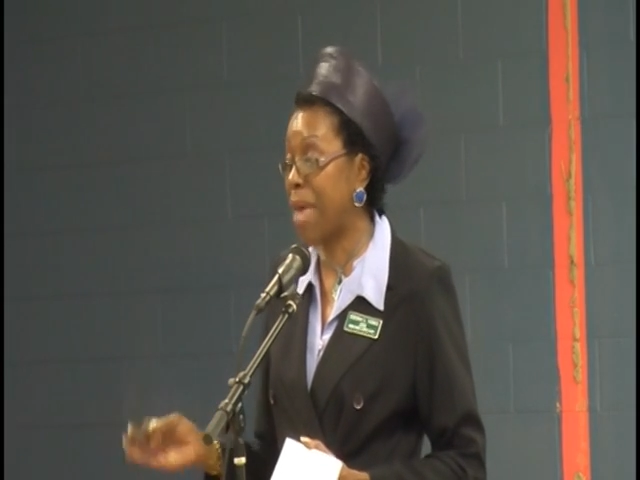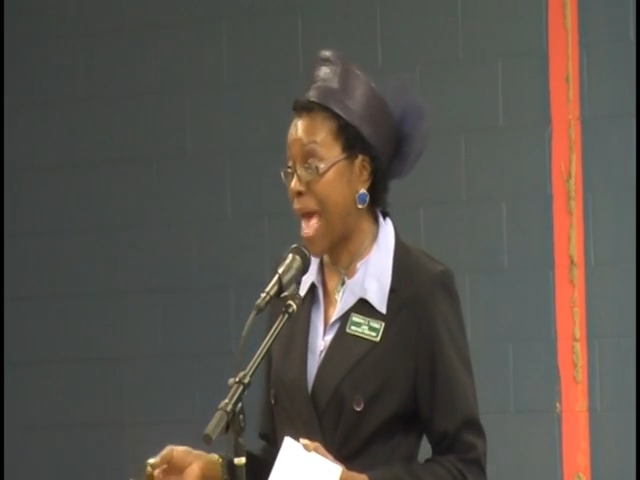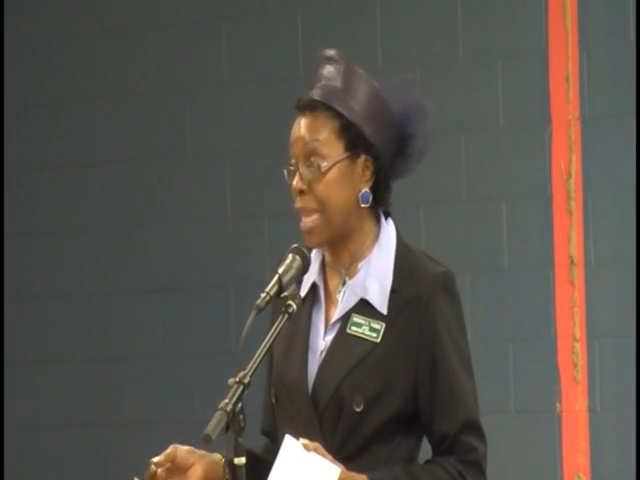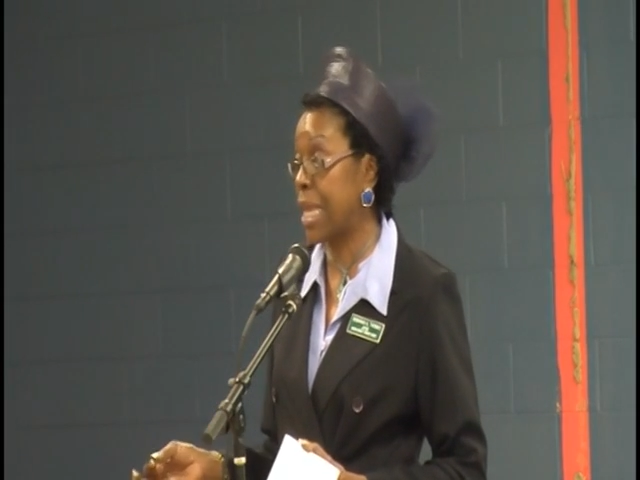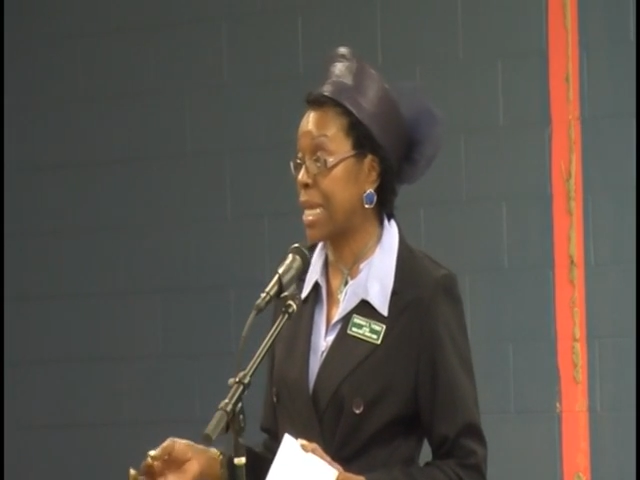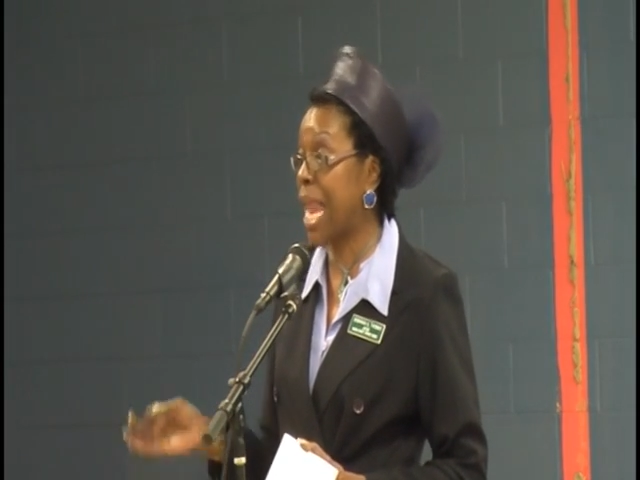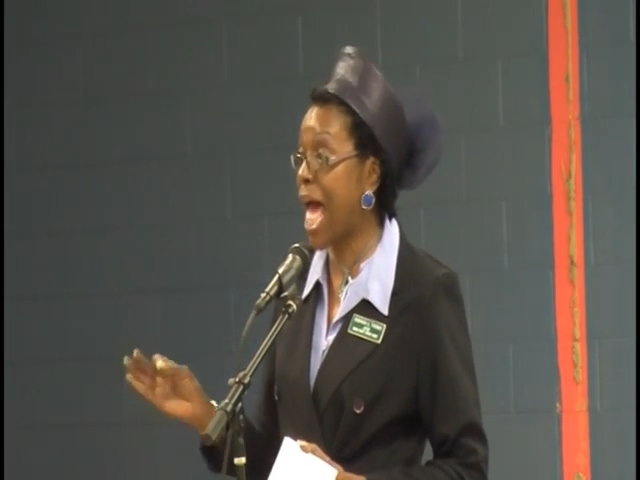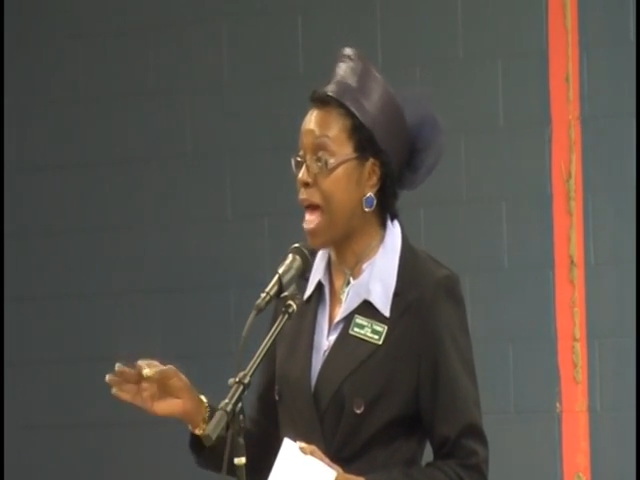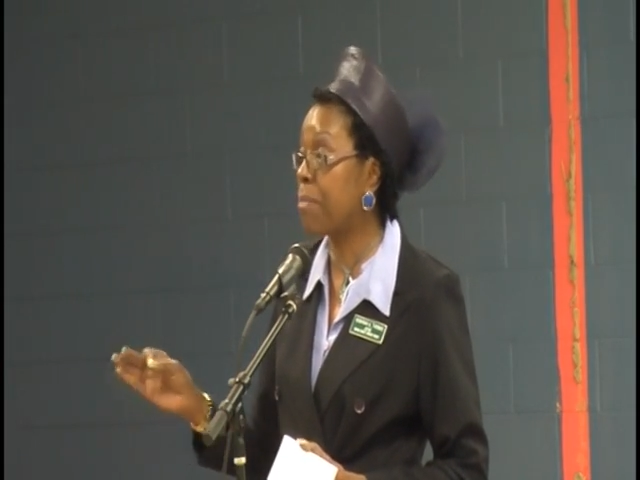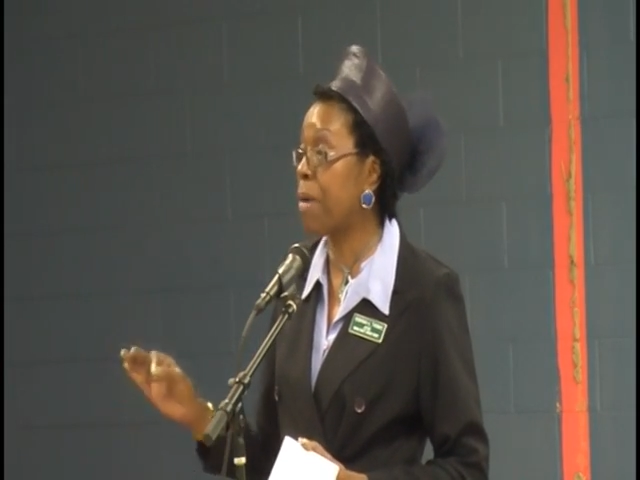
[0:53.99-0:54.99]
ballot.
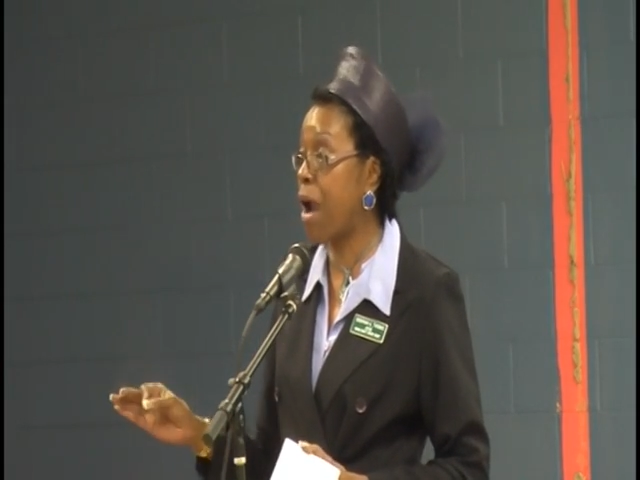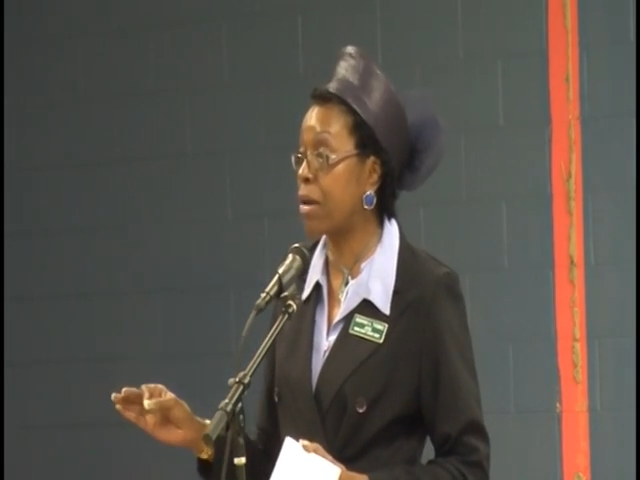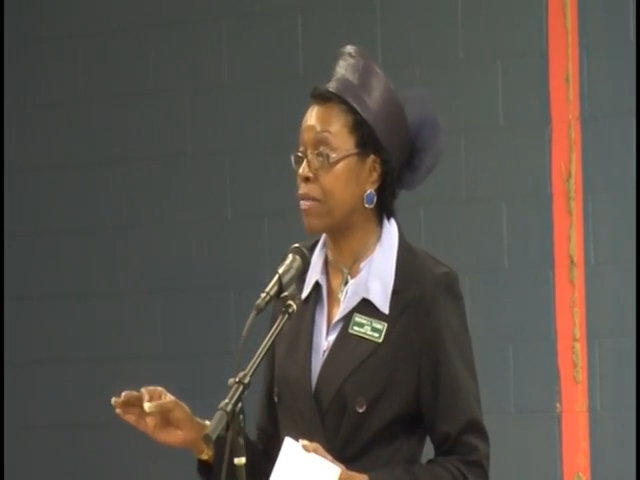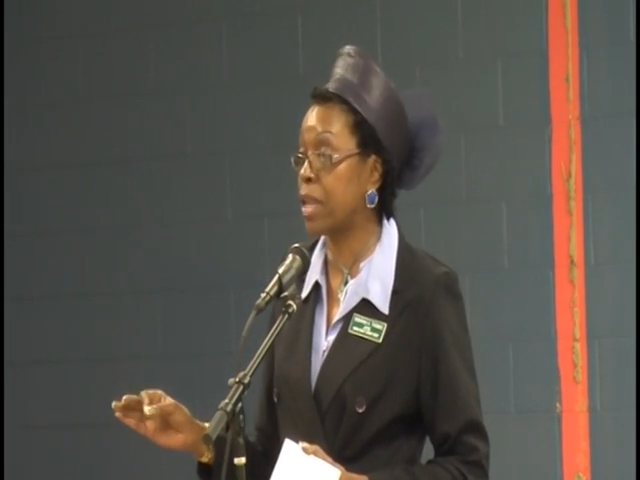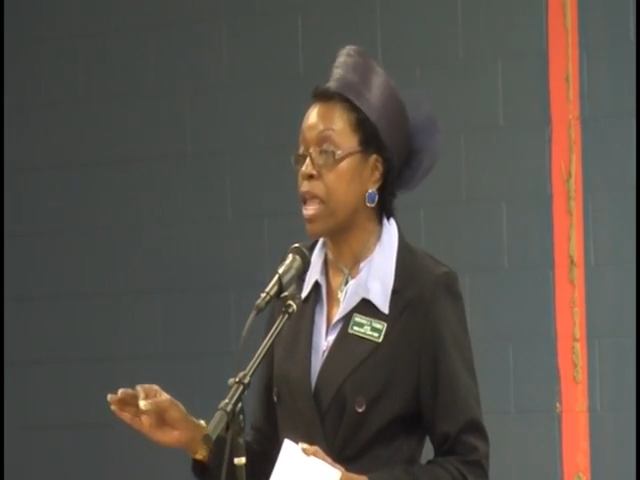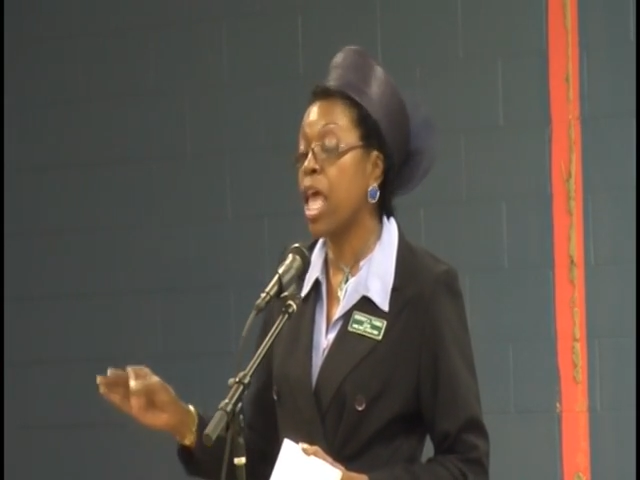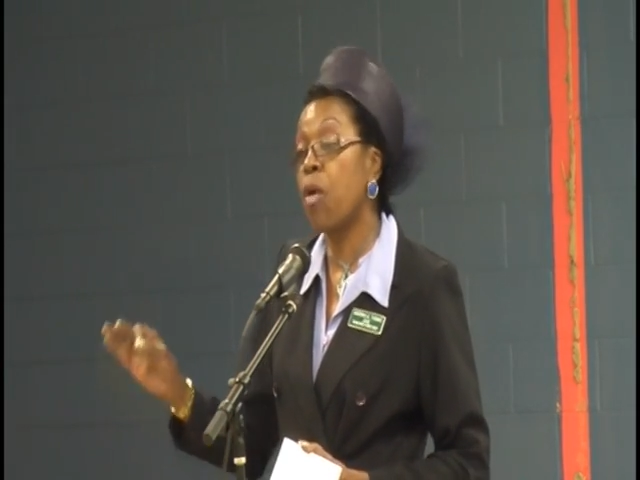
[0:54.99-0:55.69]
Nonpartisan.